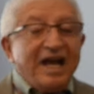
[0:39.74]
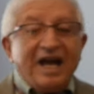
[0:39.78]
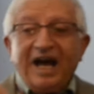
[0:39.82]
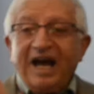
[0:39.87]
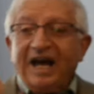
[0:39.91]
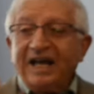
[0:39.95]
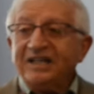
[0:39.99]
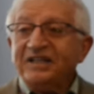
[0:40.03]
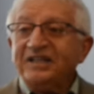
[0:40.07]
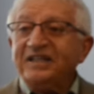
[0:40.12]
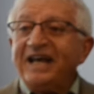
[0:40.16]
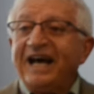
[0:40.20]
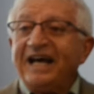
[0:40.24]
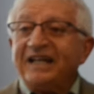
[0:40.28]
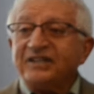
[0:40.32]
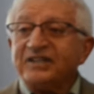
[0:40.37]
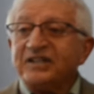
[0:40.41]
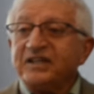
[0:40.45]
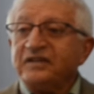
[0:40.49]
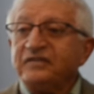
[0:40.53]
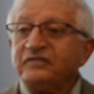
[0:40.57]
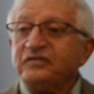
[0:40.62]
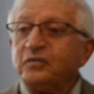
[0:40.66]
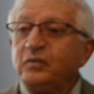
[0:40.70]
And
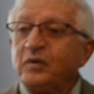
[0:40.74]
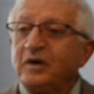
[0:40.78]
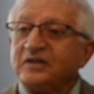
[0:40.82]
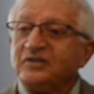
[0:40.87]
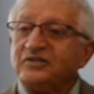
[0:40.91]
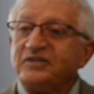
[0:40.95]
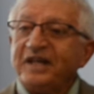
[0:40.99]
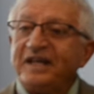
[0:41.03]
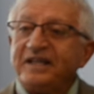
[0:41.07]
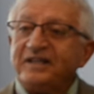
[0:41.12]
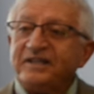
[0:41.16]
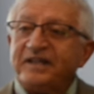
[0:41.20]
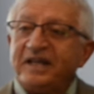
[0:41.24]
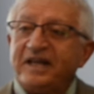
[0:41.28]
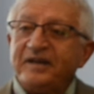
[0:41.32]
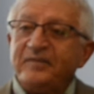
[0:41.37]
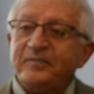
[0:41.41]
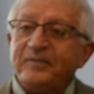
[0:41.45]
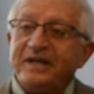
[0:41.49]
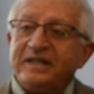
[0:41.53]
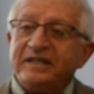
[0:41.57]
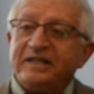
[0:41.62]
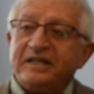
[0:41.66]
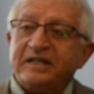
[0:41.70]
that gift was that they
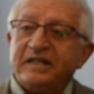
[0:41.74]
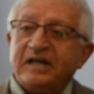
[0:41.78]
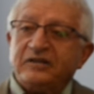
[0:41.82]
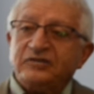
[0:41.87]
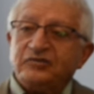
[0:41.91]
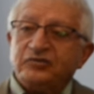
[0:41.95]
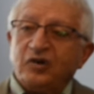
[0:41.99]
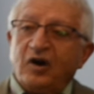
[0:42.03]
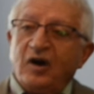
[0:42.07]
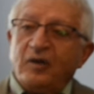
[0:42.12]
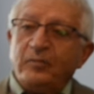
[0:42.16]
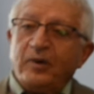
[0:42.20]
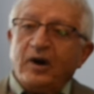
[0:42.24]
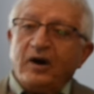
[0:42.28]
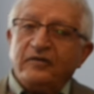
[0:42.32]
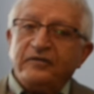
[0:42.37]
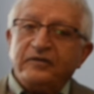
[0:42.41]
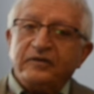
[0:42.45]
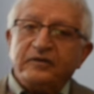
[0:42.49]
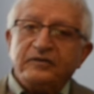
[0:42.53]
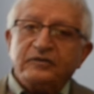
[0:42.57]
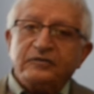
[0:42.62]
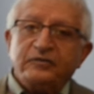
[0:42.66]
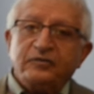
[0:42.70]
made a job
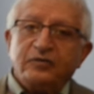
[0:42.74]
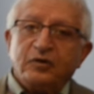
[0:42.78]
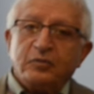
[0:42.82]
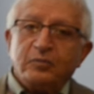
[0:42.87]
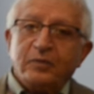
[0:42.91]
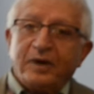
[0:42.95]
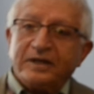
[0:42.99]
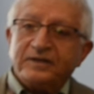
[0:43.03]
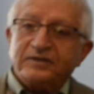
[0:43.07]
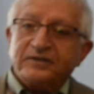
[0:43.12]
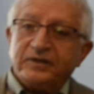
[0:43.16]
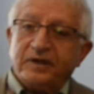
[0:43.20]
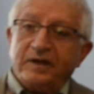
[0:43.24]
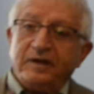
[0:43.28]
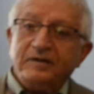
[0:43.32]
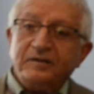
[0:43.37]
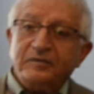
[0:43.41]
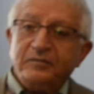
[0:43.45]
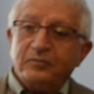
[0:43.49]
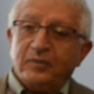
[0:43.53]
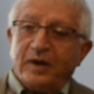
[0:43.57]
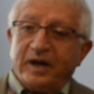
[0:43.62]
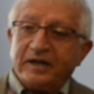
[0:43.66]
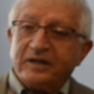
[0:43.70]
offer for my
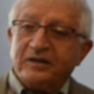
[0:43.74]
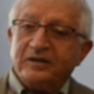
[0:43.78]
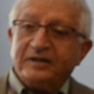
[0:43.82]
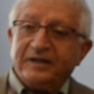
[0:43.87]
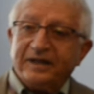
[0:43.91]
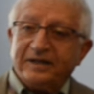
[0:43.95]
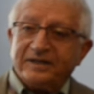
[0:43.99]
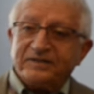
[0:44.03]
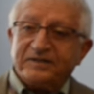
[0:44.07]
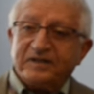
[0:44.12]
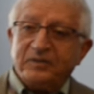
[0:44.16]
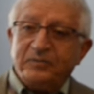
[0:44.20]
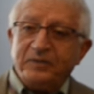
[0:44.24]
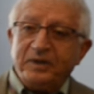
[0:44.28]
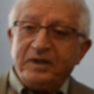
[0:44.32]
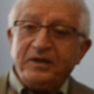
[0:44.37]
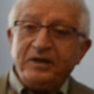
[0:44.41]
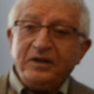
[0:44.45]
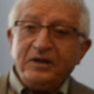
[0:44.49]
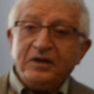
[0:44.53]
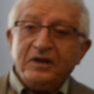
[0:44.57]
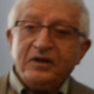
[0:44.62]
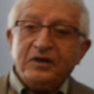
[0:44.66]
son, Michael Azimi,